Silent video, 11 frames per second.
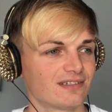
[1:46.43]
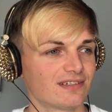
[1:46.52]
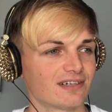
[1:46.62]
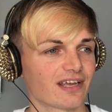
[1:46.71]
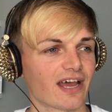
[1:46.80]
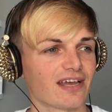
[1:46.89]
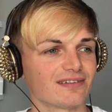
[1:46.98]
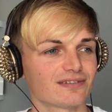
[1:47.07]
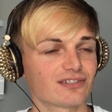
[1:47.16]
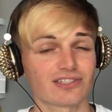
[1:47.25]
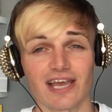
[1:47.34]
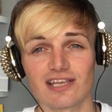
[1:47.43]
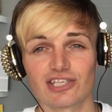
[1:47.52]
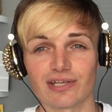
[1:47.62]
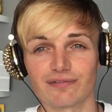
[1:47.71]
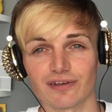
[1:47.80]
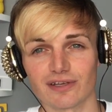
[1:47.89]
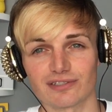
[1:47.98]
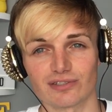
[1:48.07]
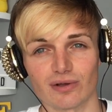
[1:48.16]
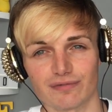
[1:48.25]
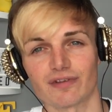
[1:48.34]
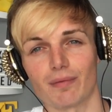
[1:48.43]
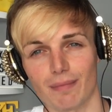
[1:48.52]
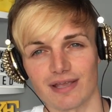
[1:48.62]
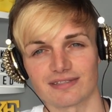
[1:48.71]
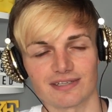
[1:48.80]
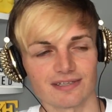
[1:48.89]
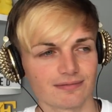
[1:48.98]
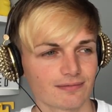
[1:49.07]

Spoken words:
Okay, staging first off, amazing.